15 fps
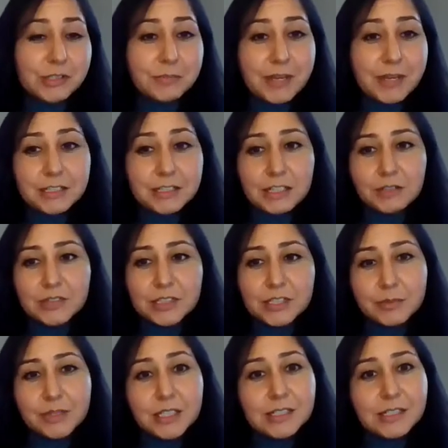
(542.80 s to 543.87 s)
respect to even
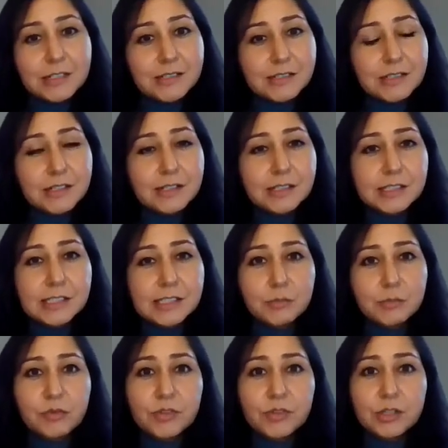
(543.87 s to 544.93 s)
some of the distance, some
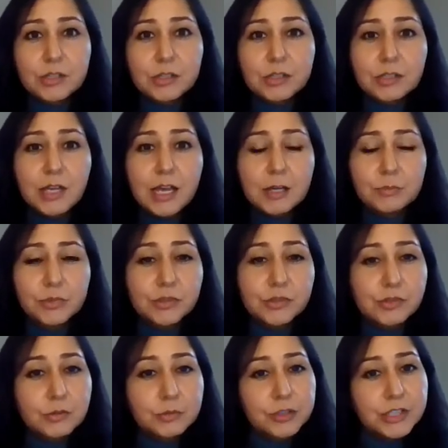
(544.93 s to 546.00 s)
of the
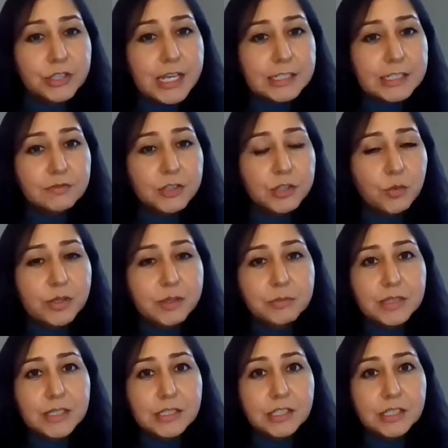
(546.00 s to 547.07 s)
personal protective
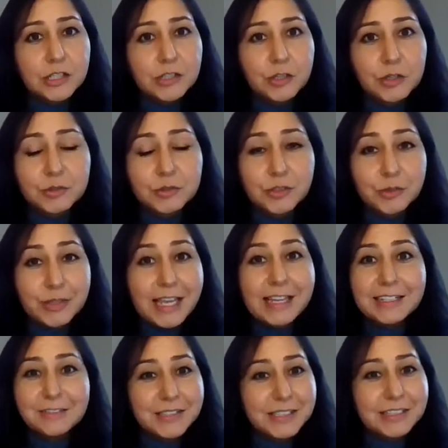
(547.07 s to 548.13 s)
equipment, so
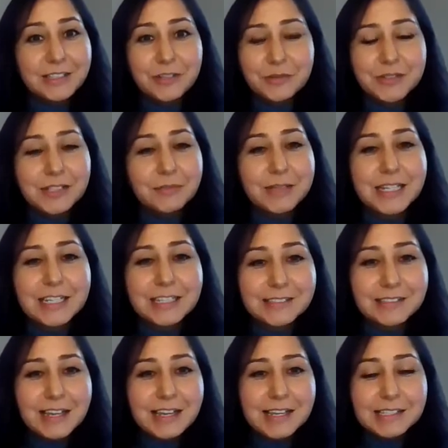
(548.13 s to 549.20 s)
again, if, somebody is
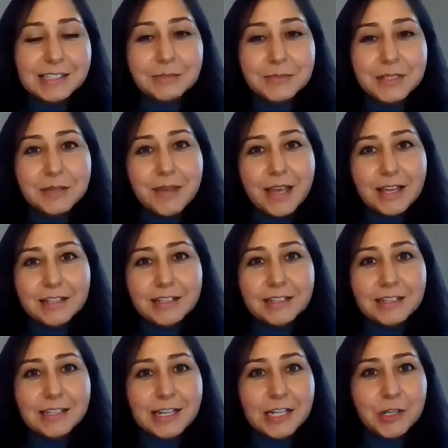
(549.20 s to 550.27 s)
symptomatic
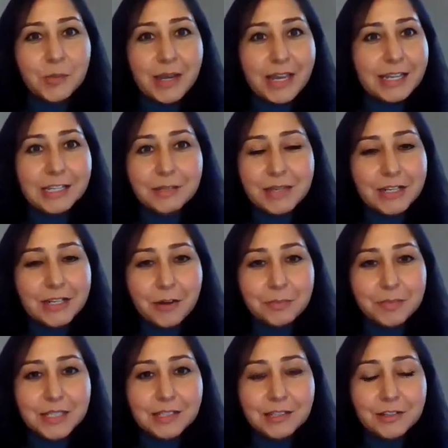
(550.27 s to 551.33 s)
in any way, and it may not
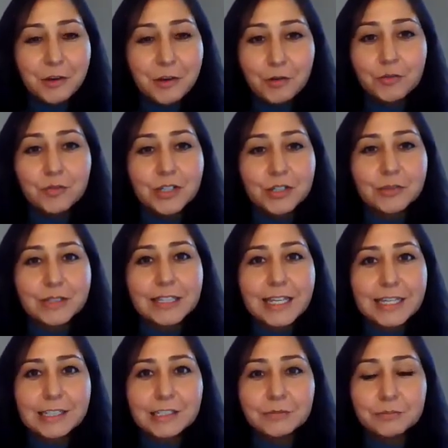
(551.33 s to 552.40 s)
be COVID
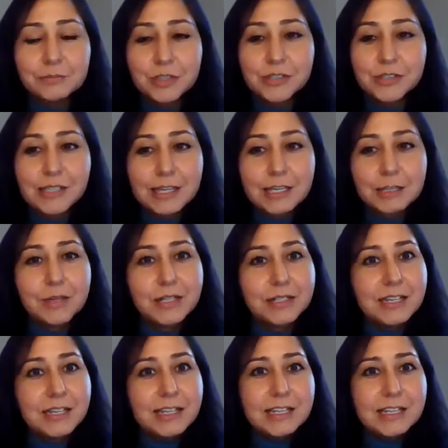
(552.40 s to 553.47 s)
related per se, but,
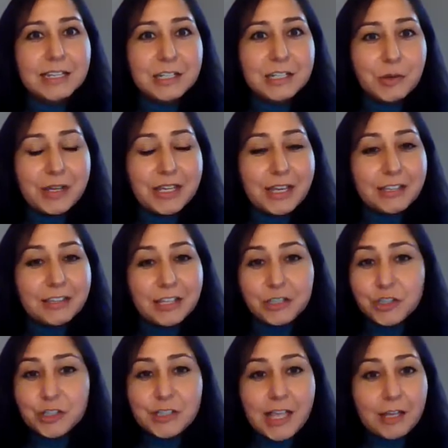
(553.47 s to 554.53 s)
I think
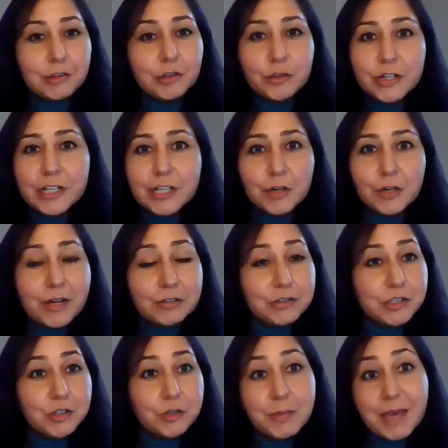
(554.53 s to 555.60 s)
just that learning around,
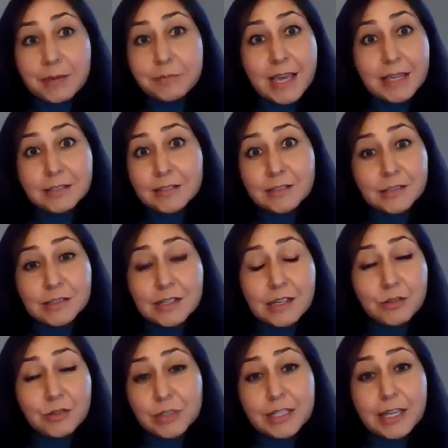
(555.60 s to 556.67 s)
masks
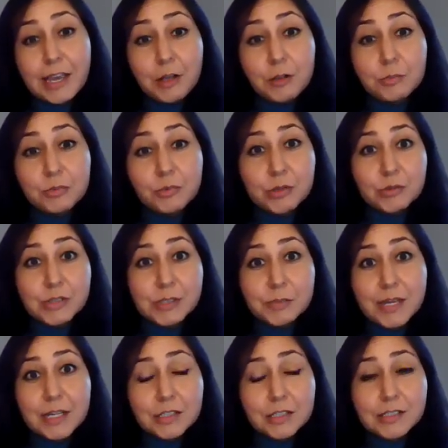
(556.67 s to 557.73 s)
can really help with
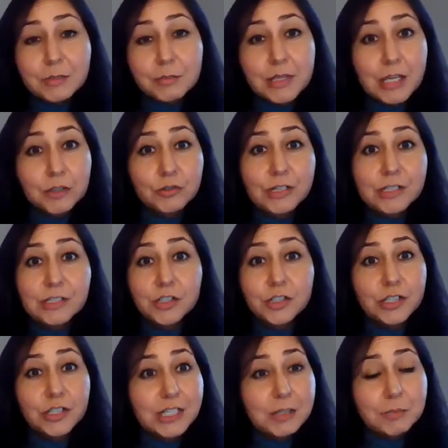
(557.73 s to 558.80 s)
respect to some of that
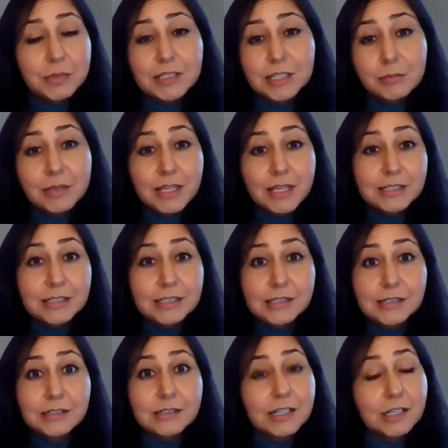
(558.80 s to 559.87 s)
transition. Keeping some of that
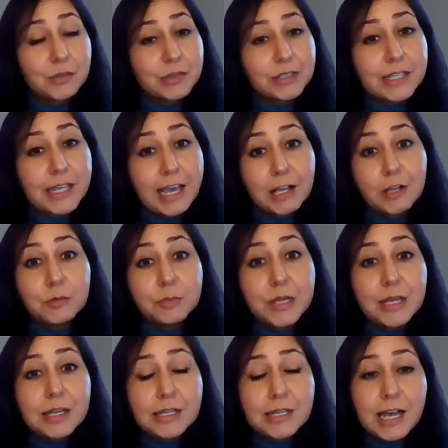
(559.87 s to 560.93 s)
distance can really help
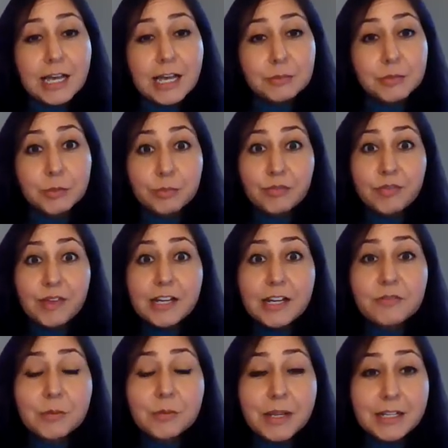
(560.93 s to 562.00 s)
to prevent
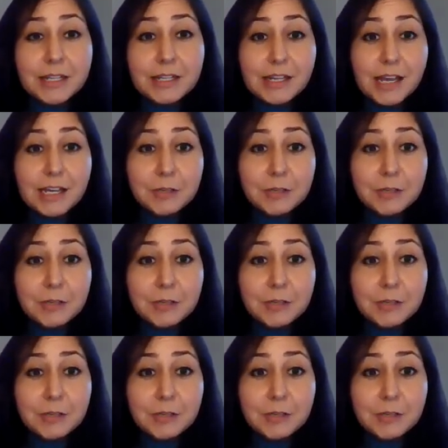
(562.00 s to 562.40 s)
everybody